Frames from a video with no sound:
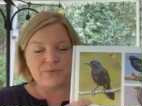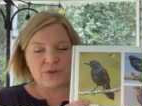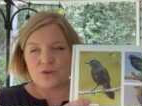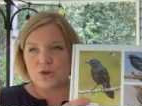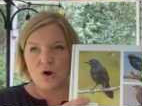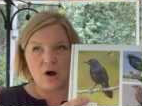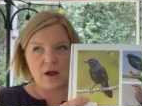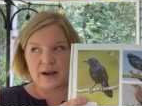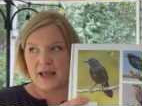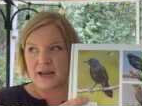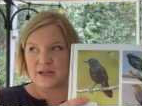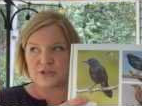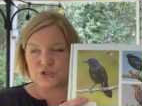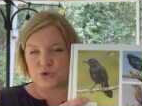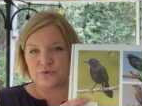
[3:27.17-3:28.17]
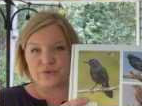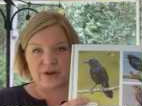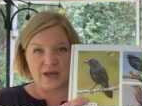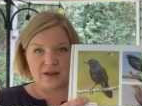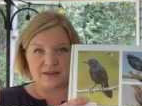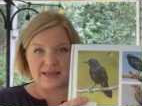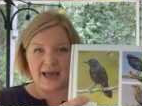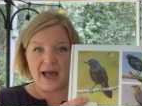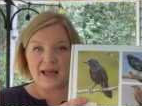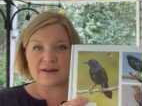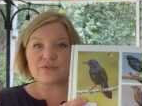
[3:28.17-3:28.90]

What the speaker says: not any juvenile yet.